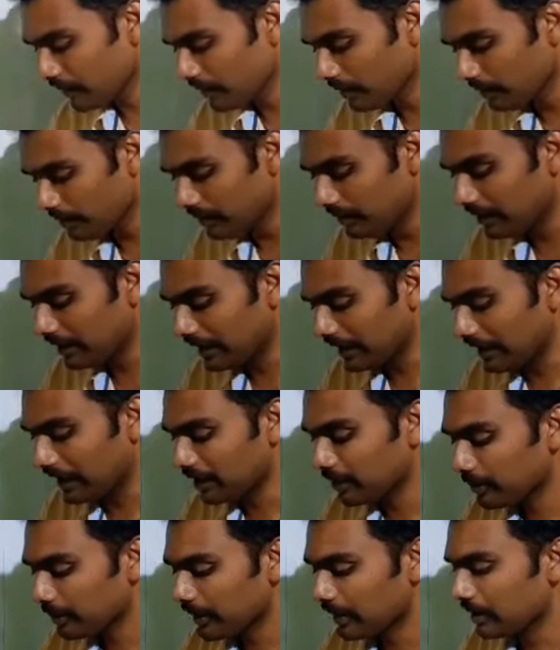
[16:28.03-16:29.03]
we can
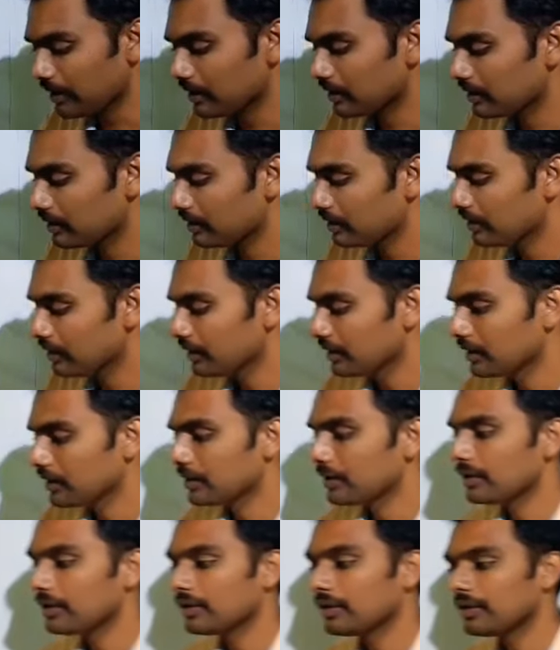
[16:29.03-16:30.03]
expect
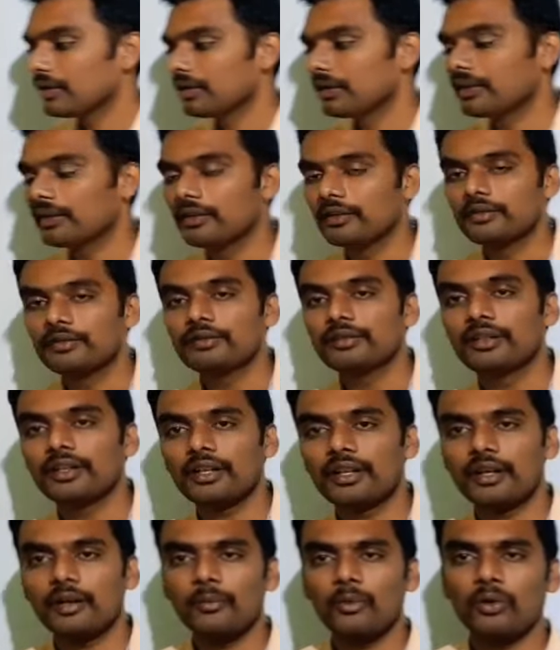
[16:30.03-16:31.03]
the
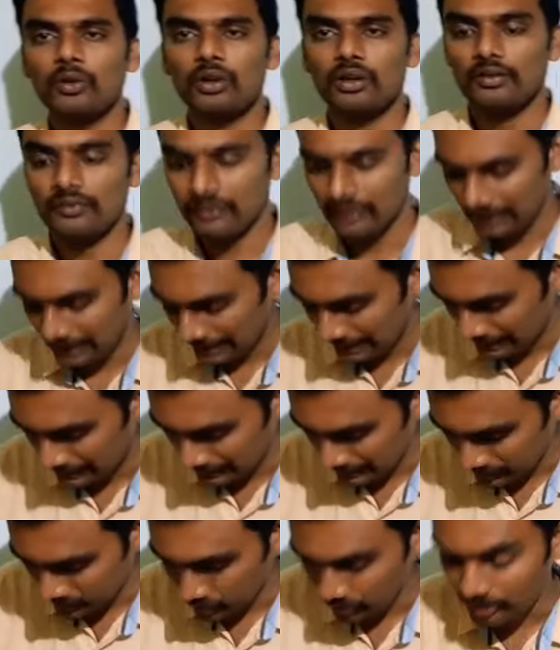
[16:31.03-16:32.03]
certain amount of
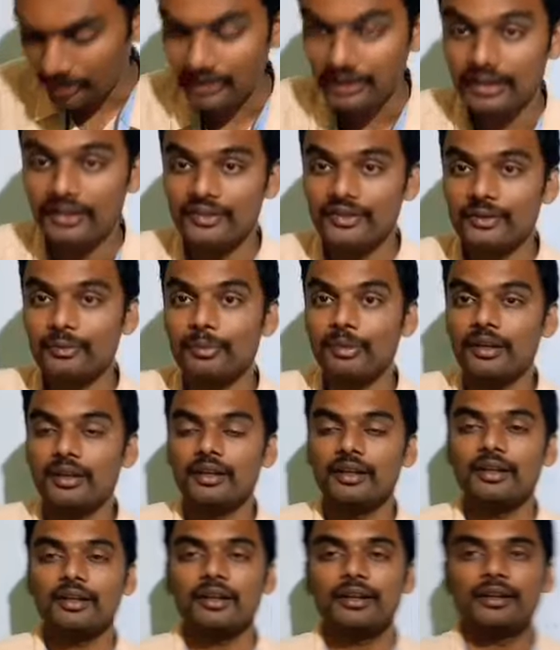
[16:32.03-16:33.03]
heat to be
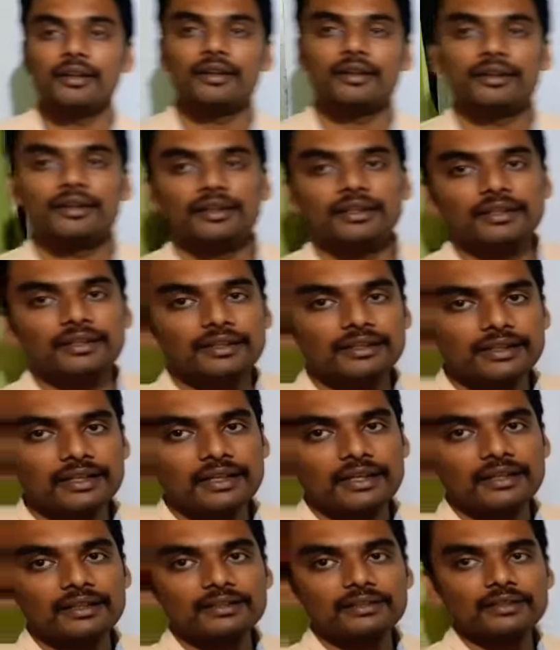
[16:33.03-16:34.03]
dissipated in the
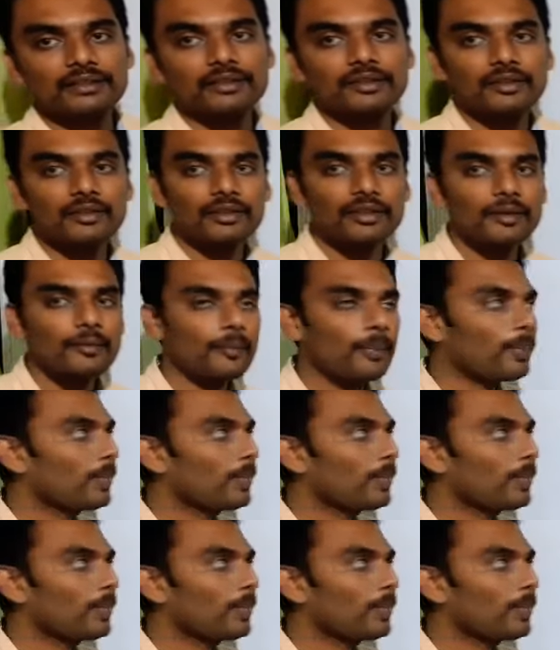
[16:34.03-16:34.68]
conductor. Okay,